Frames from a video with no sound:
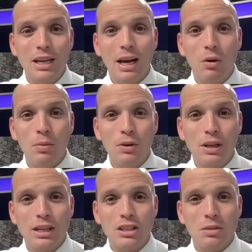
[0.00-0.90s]
and we'll be able to
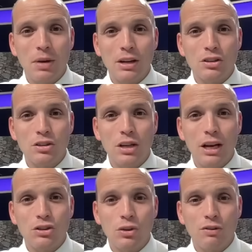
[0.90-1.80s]
get some
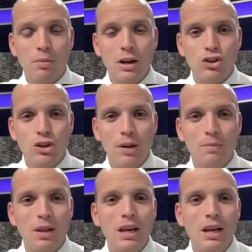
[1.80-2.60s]
extra information in.